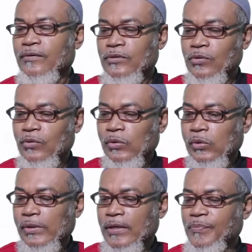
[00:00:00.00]

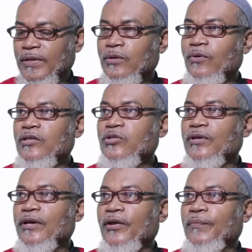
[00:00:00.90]
So that particular
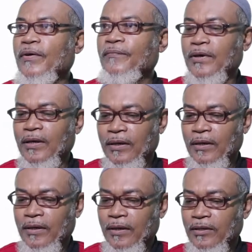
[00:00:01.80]
string, remember,
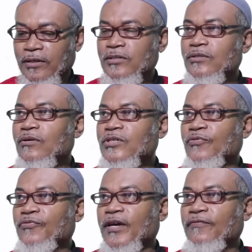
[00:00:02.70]
it is not
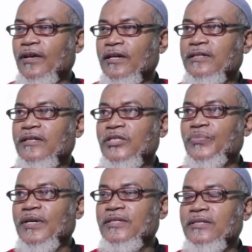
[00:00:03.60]
5 letters,
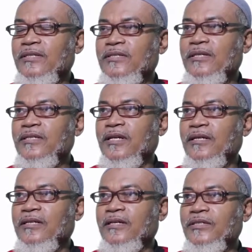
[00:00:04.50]
but it is 6
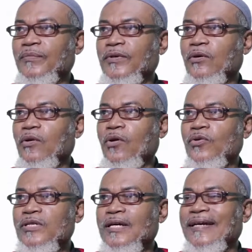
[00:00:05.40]
letters,
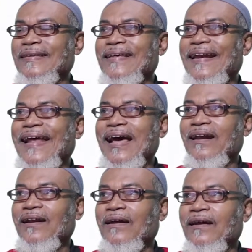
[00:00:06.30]
because the
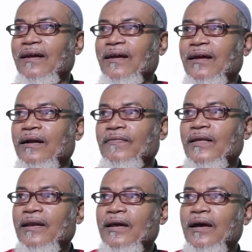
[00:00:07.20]
null
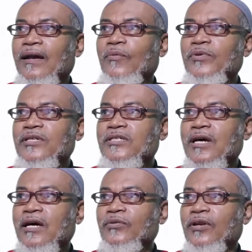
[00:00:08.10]
which is
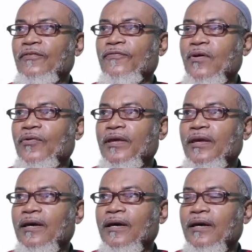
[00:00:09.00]
actually found
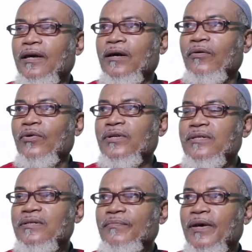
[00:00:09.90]
here will
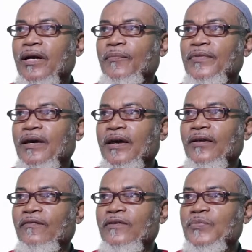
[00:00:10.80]
make up the
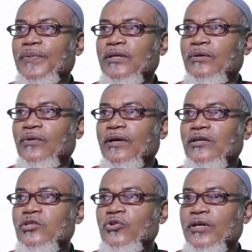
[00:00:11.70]
end of this particular
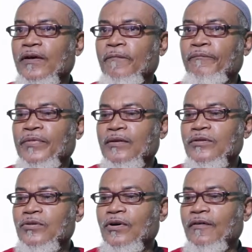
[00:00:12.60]
string.
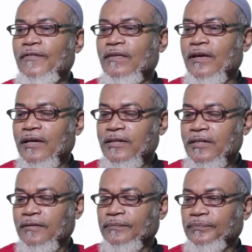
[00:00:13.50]
So after that,